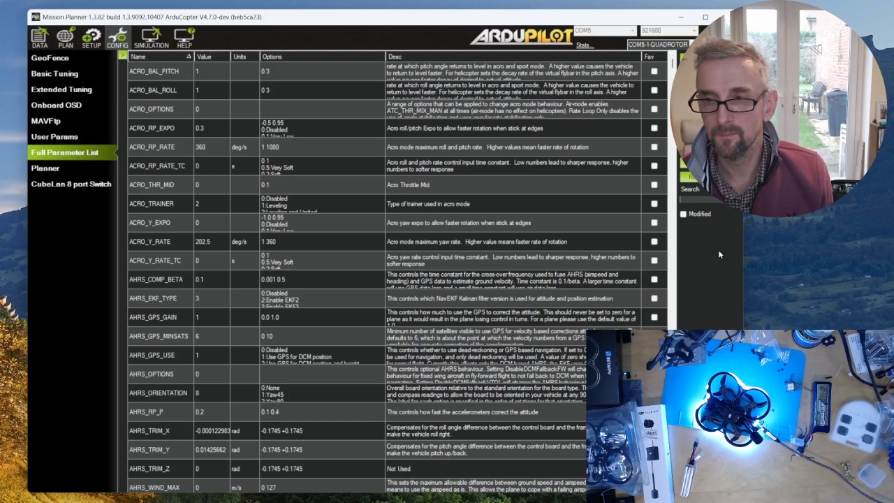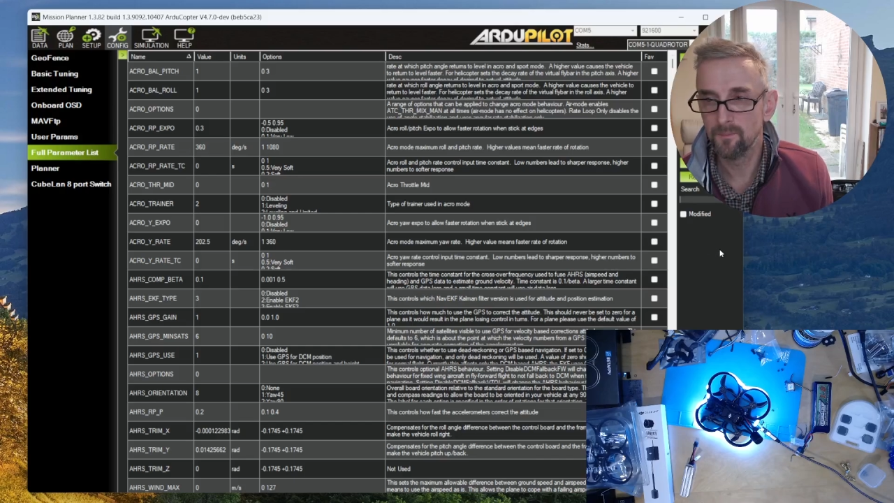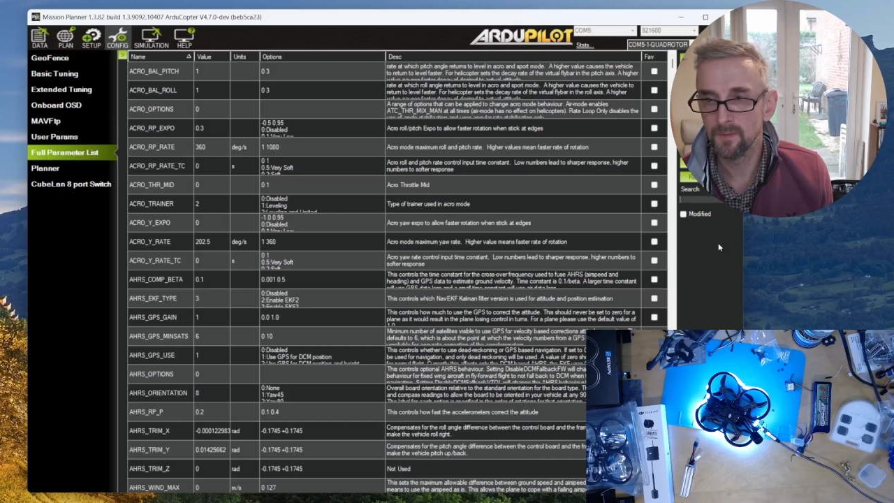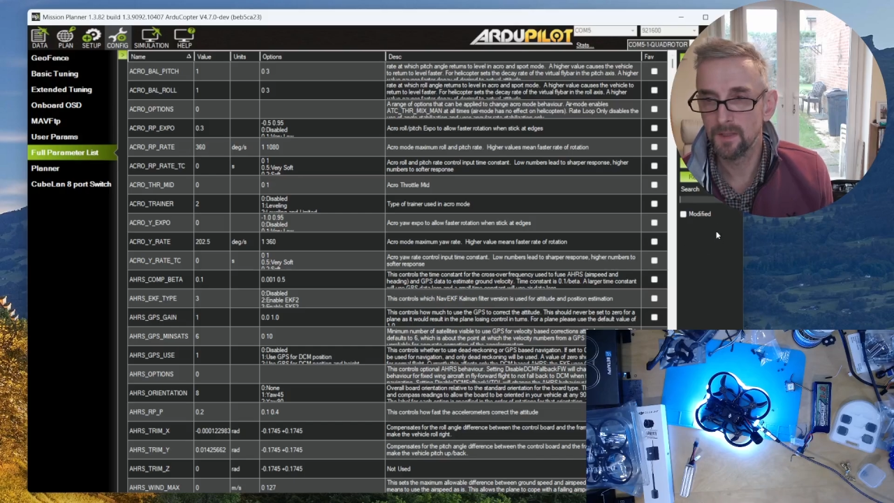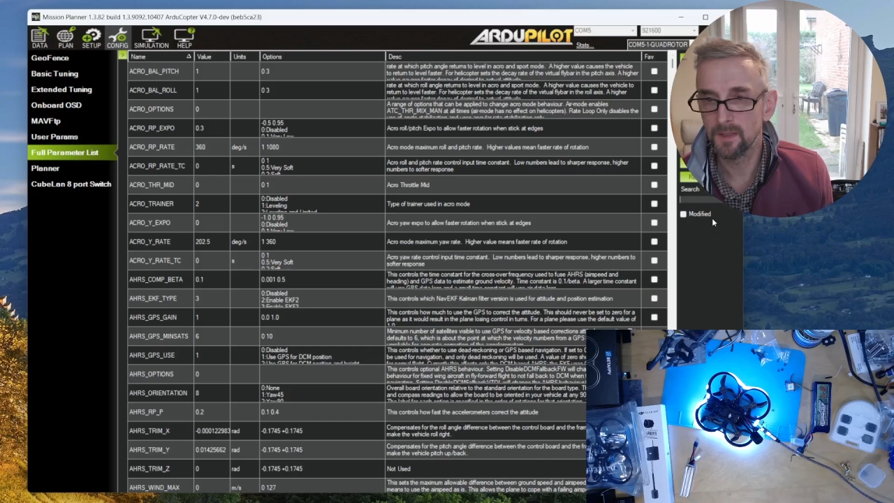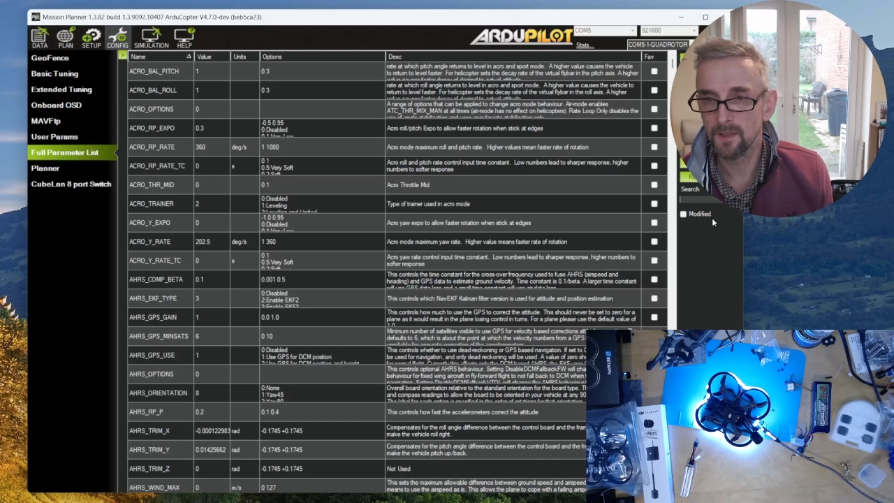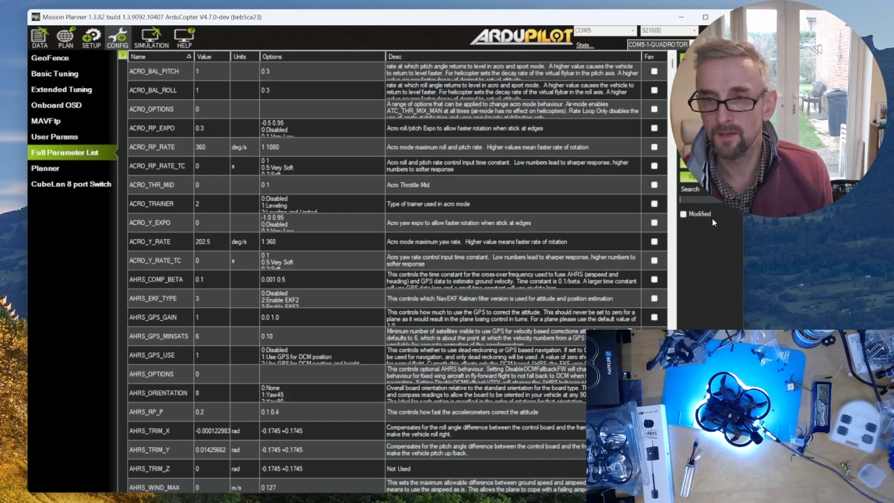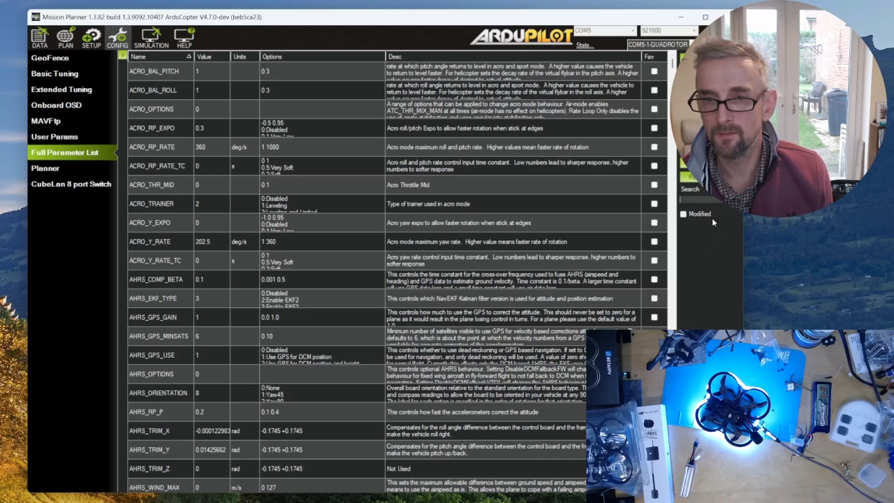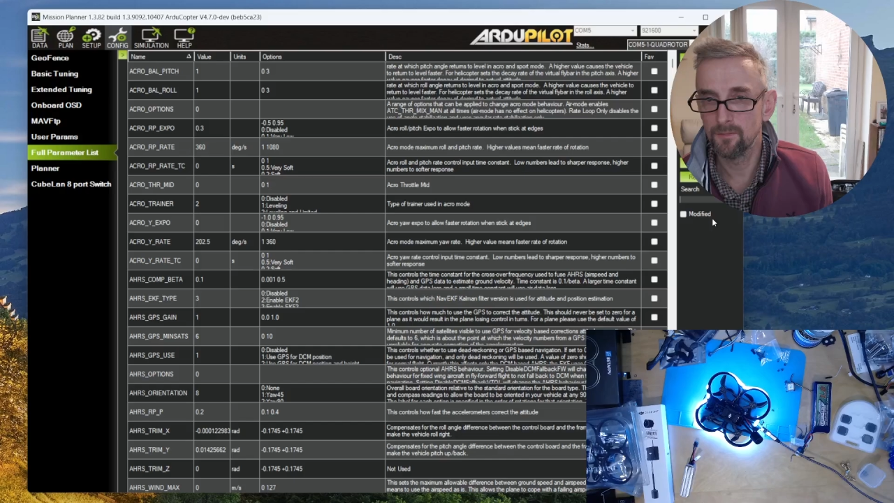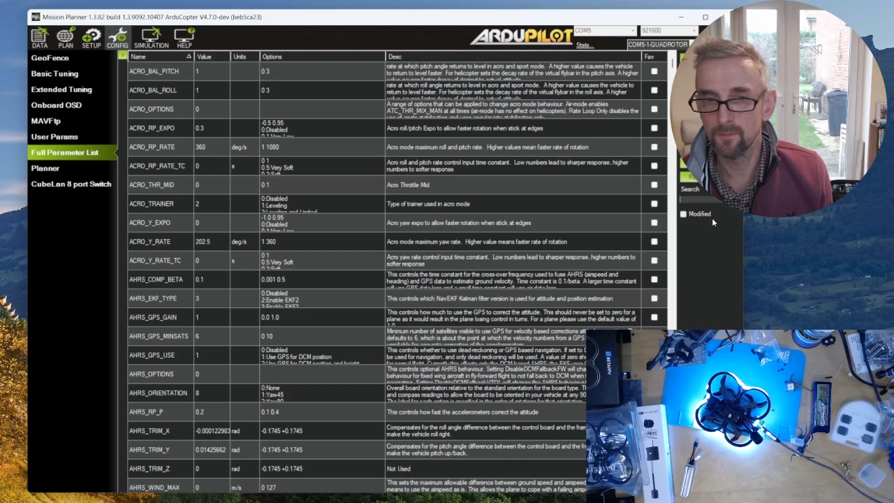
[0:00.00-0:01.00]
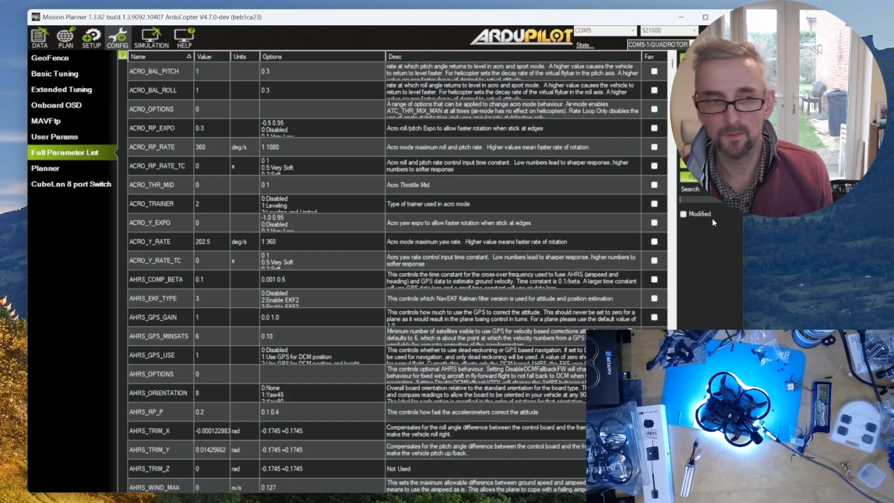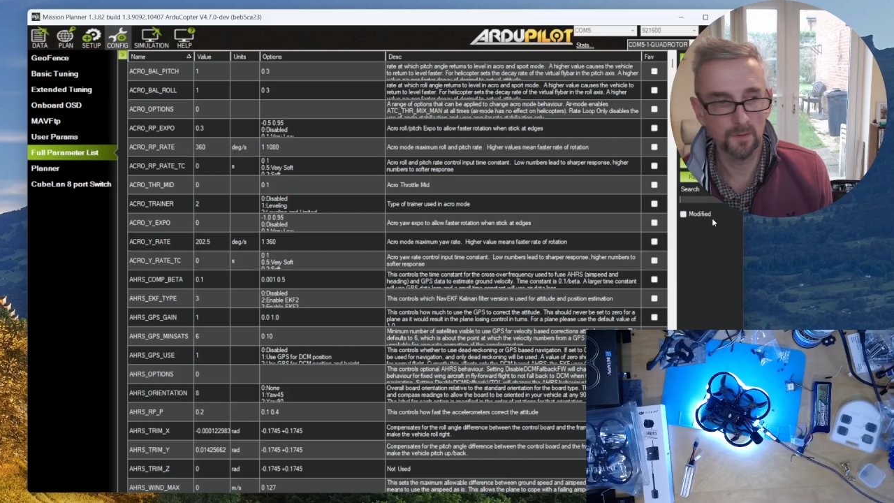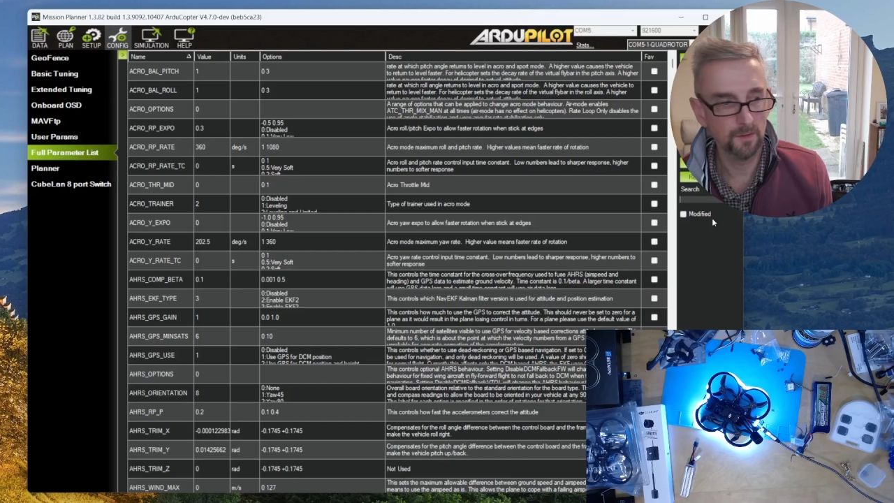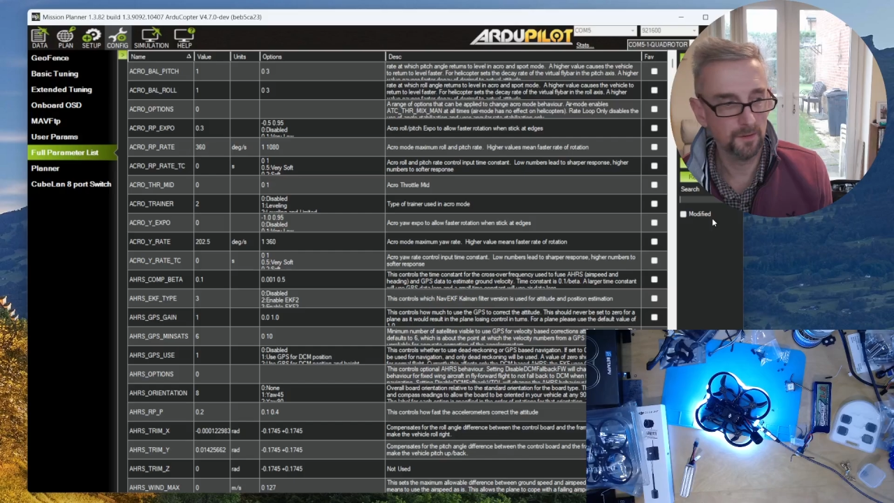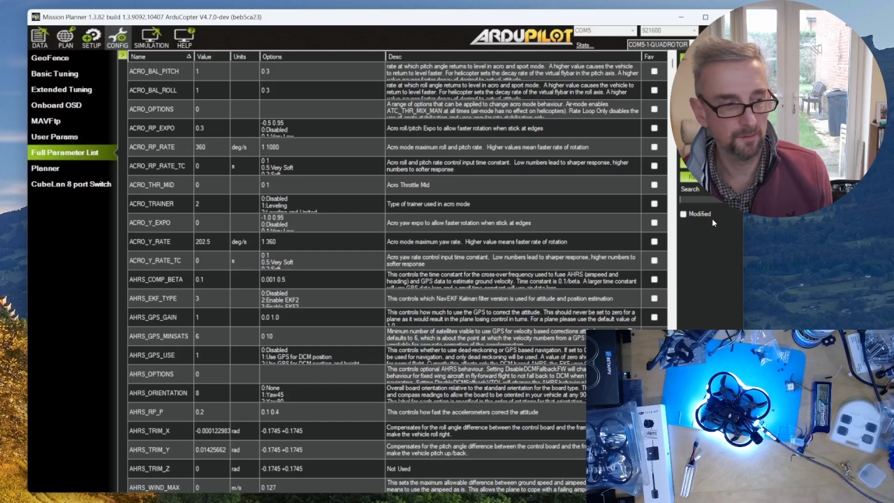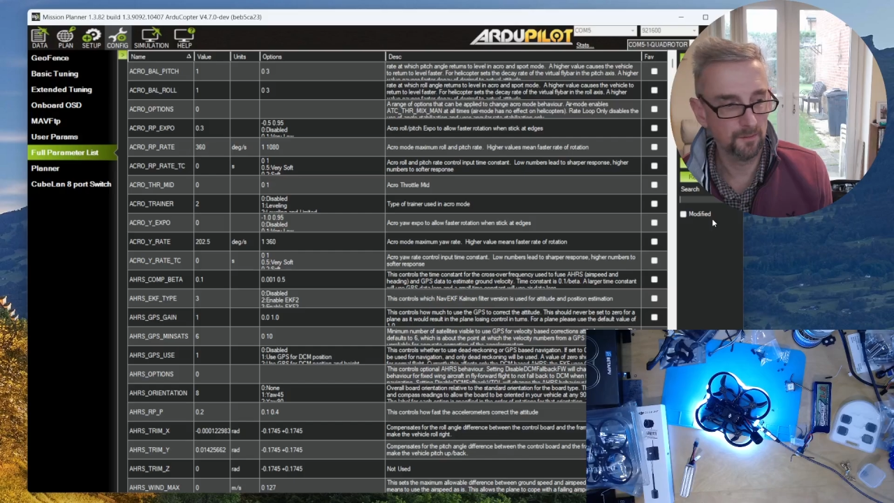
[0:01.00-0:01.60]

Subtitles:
EAKF will learn